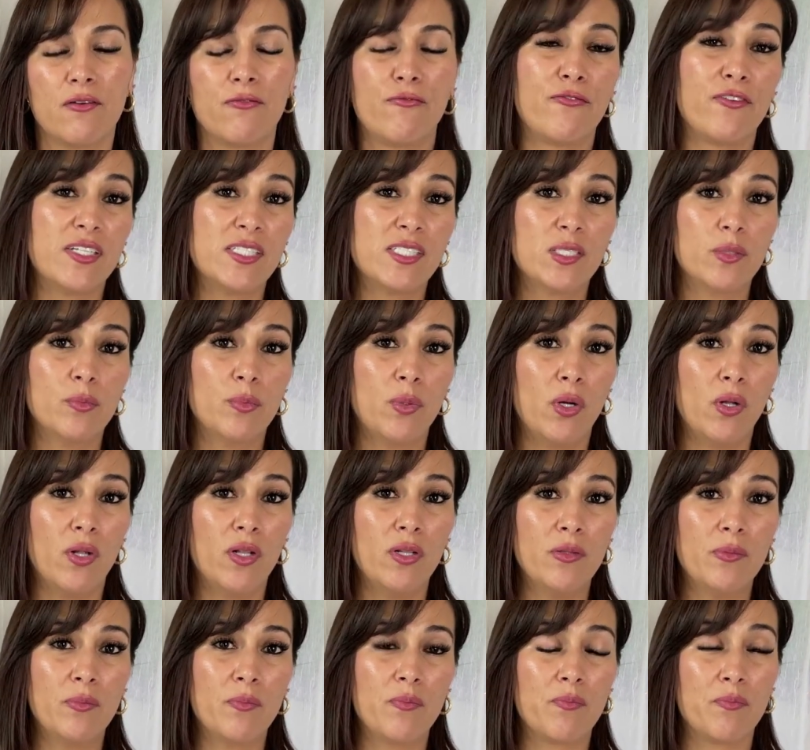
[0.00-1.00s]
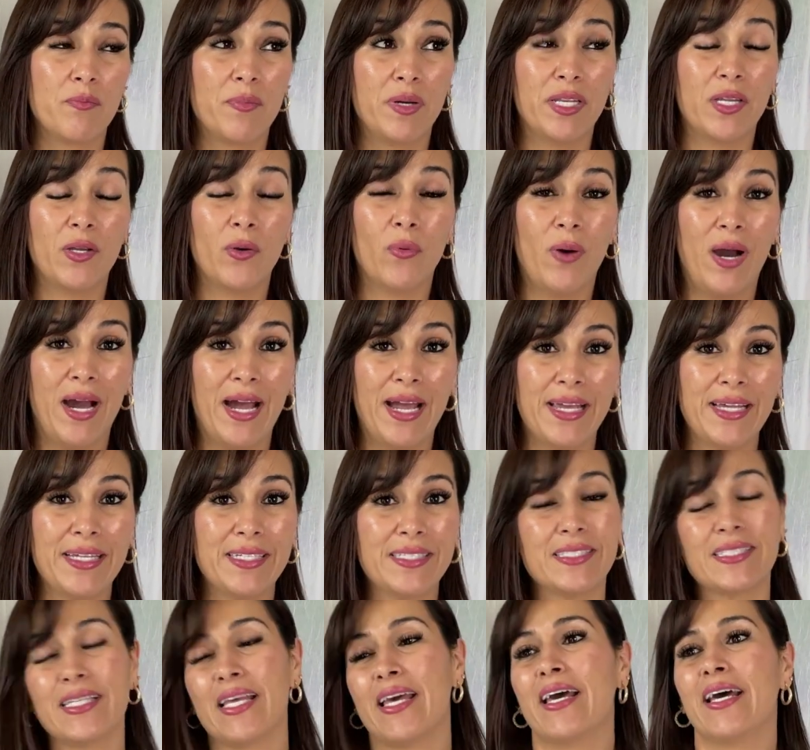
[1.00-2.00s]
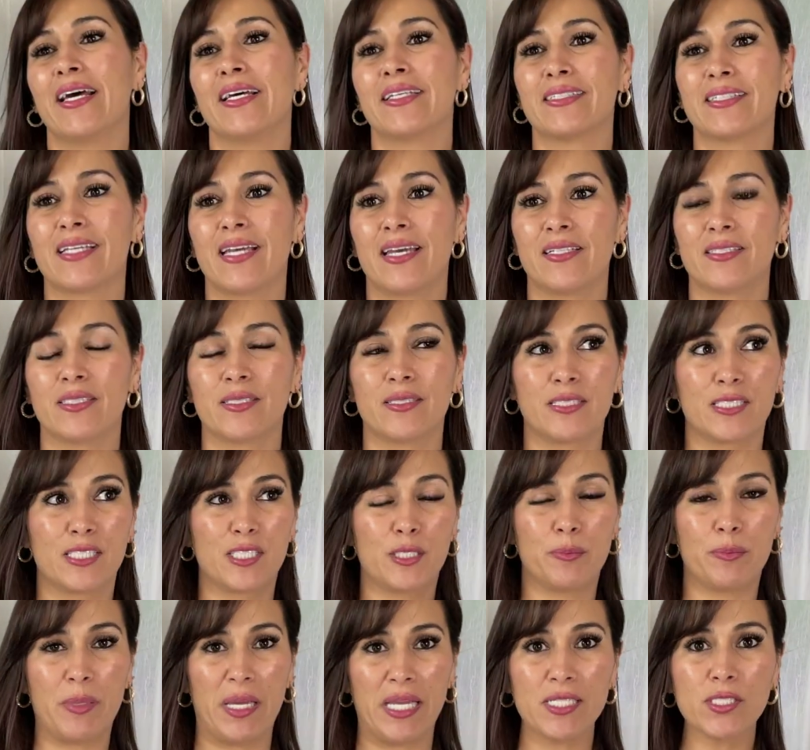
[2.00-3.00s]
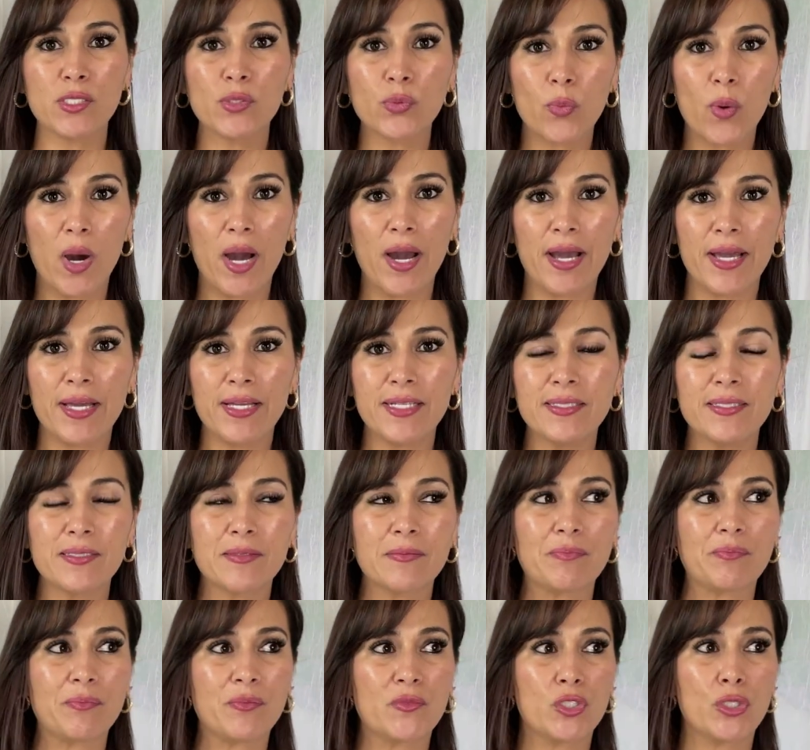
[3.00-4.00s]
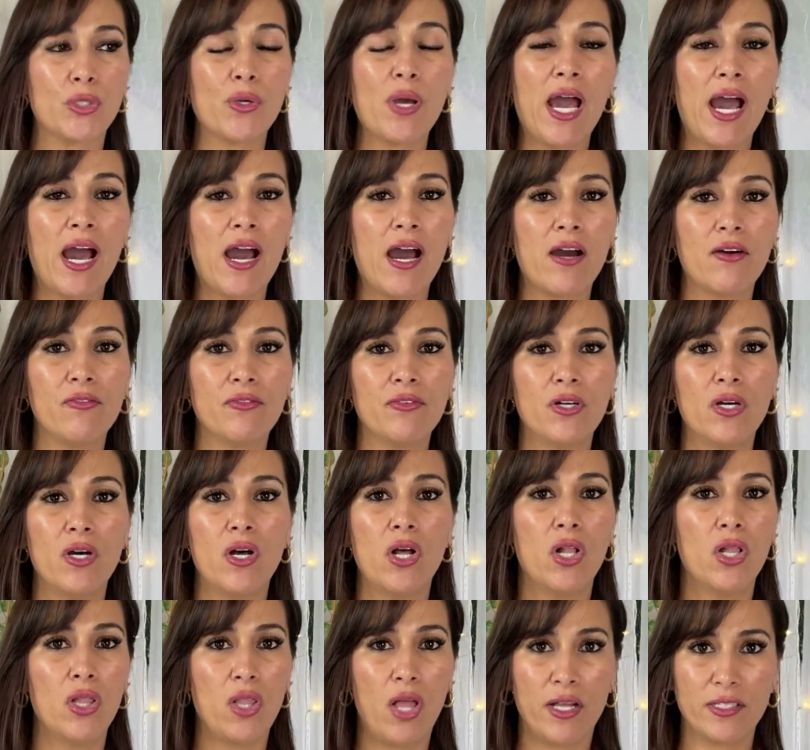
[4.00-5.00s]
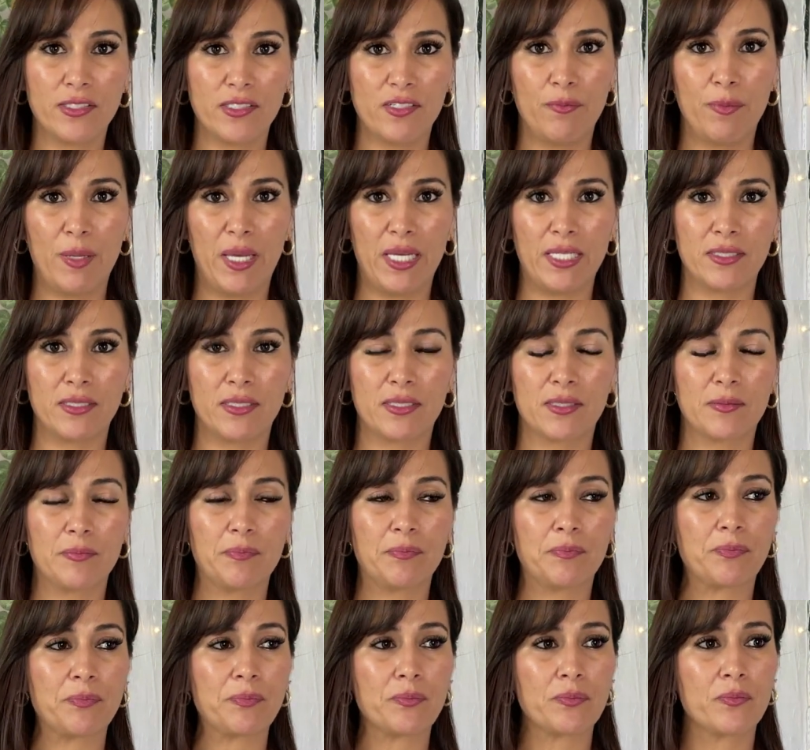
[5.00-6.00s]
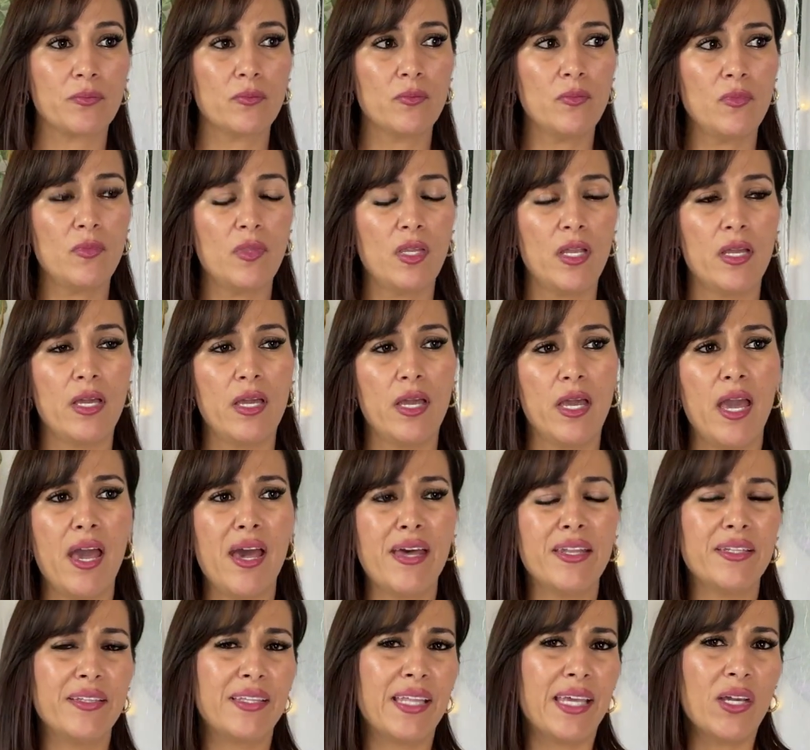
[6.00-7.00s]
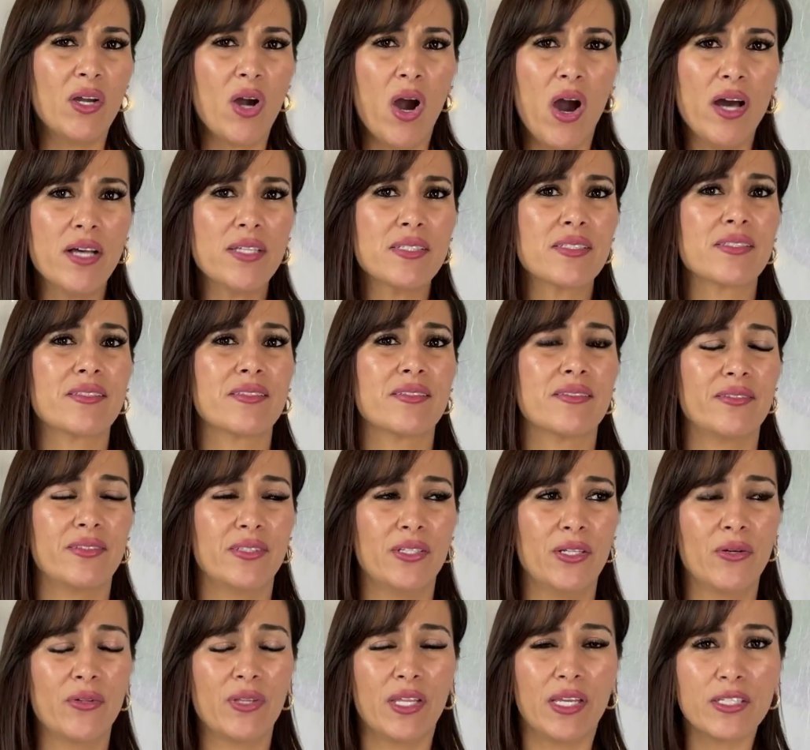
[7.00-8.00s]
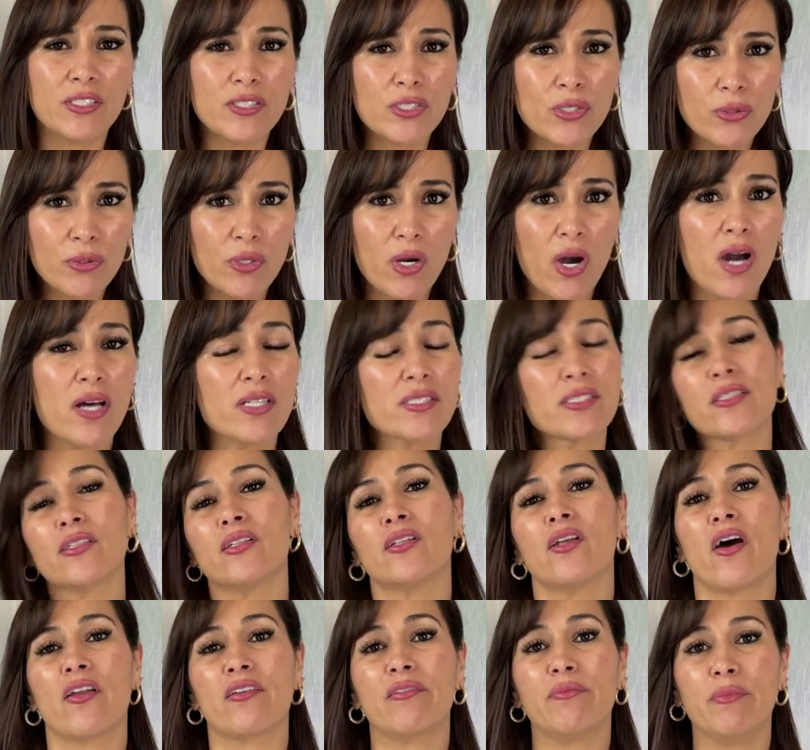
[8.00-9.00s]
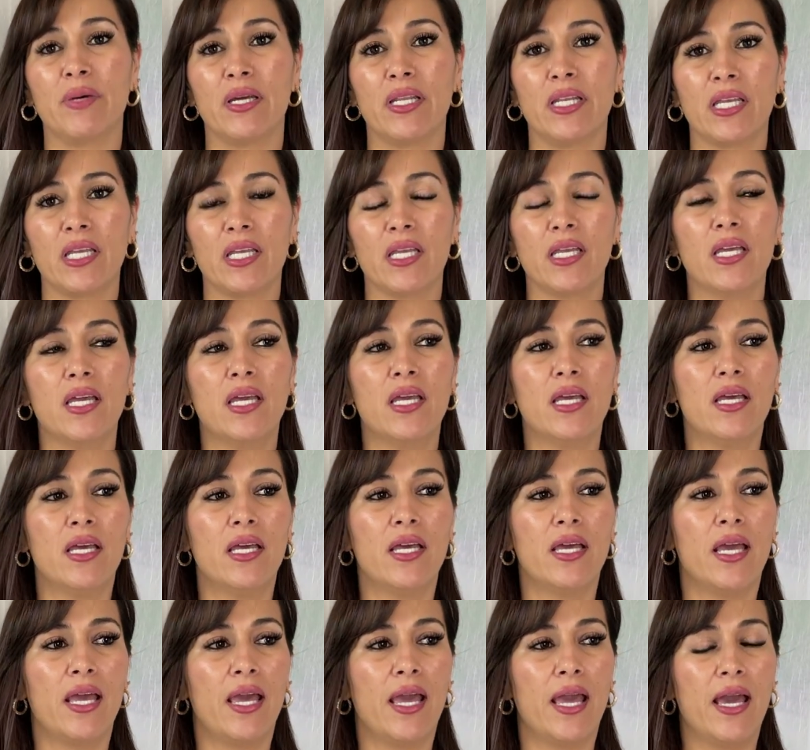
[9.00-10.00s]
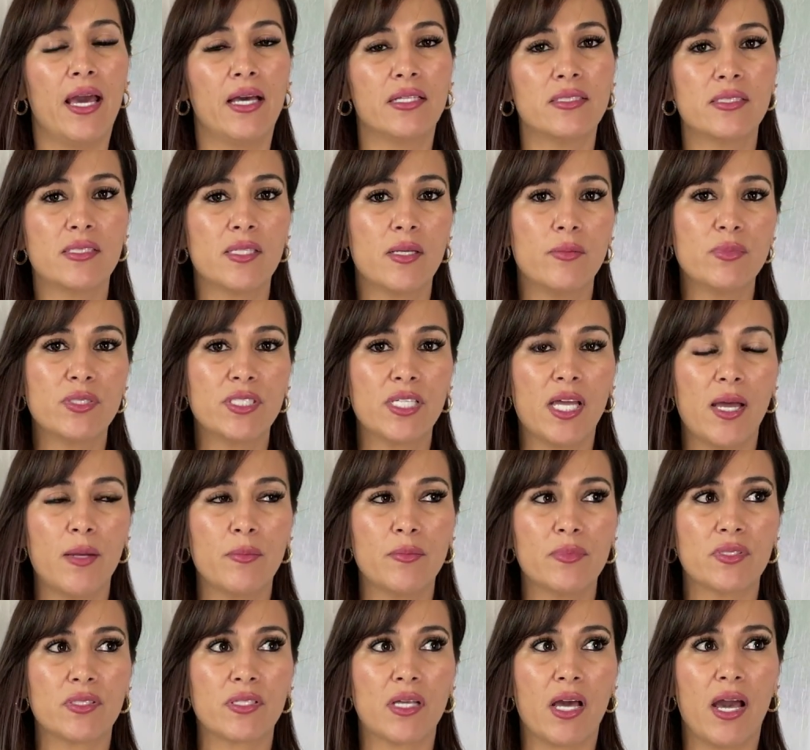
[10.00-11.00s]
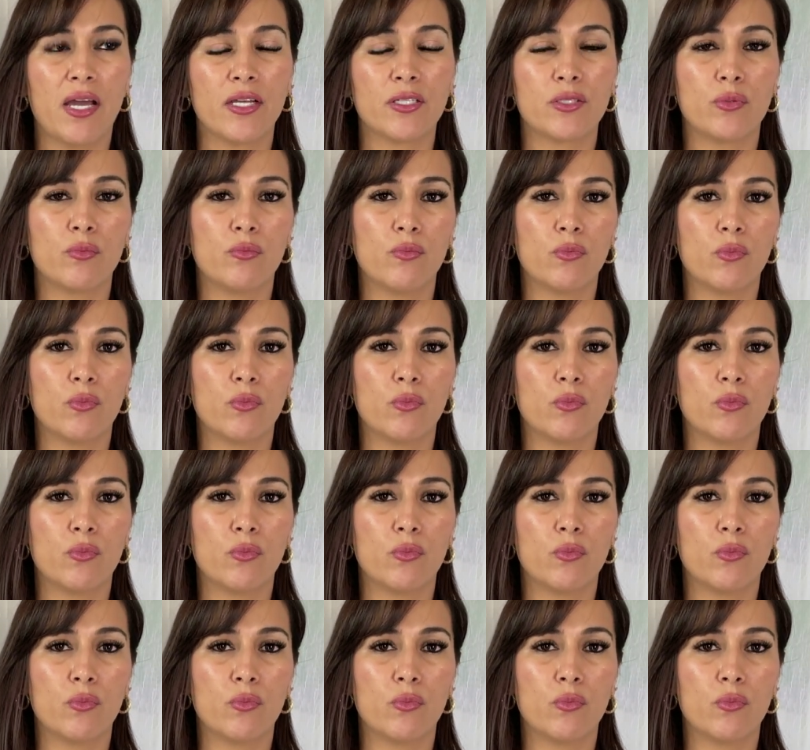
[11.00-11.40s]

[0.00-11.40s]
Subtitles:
feasible money-wise and space-wise to have lots of paints. And they cost, they do cost a lot of money. And sometimes I